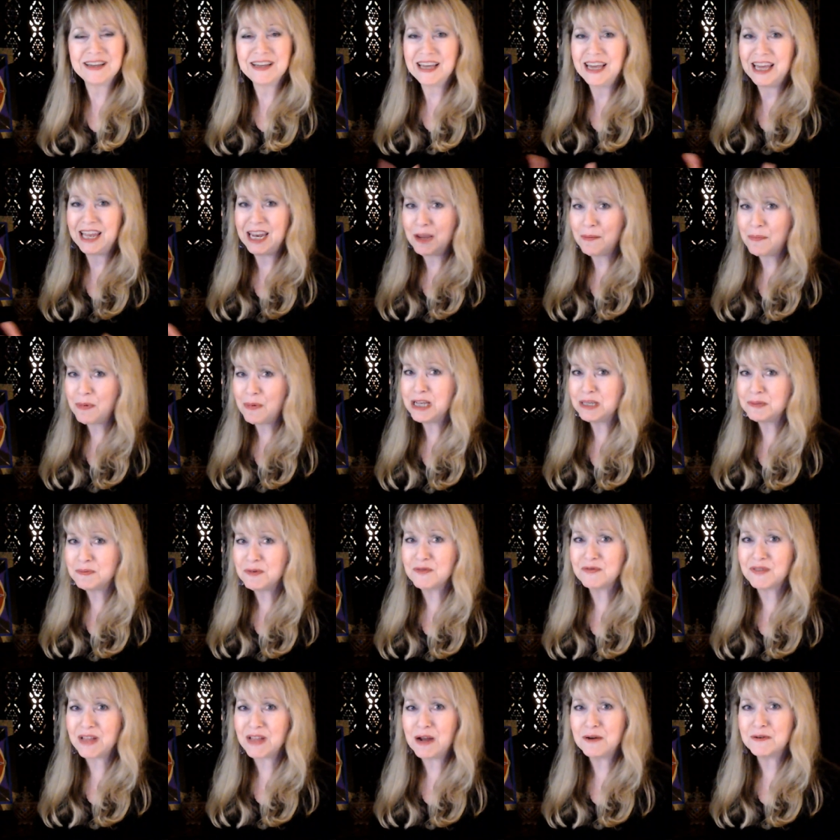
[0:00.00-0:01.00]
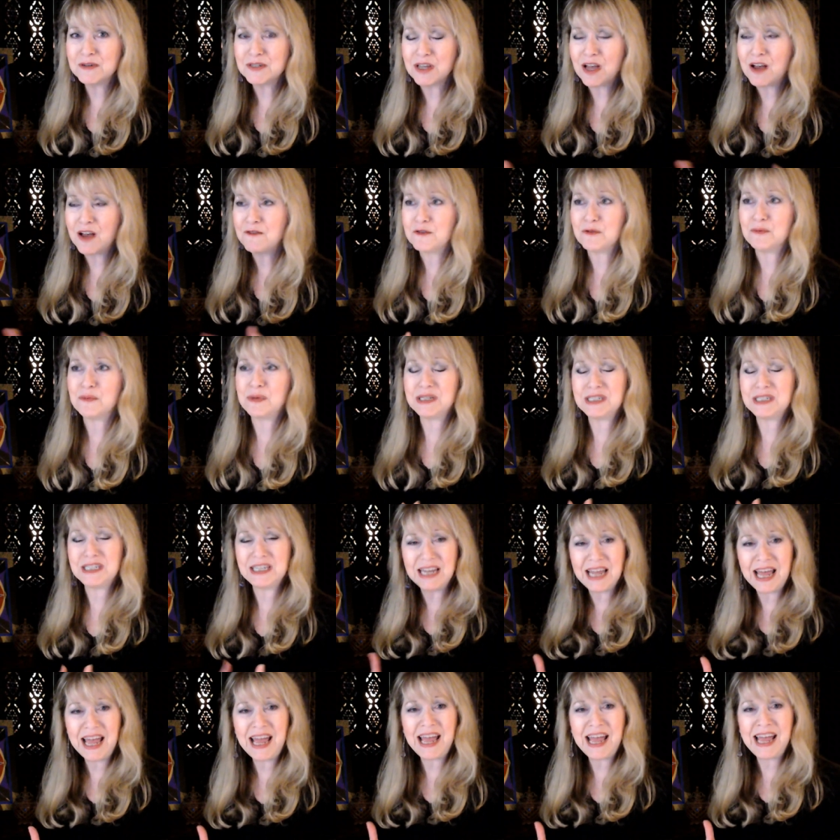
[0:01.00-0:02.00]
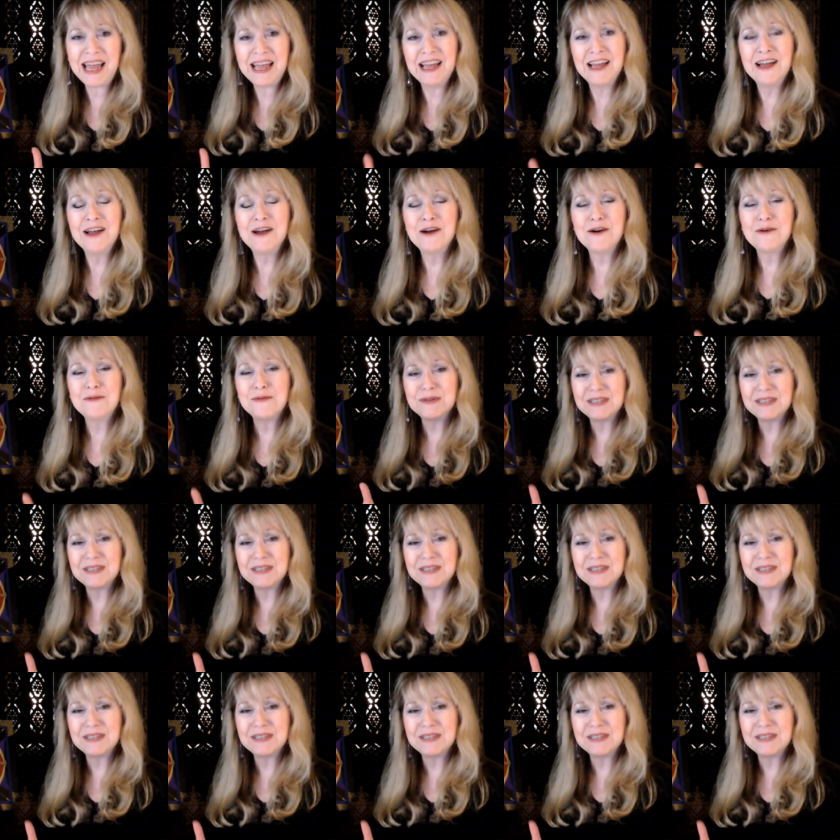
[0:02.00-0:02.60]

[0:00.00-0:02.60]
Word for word: And he buys me flowers often, but today was a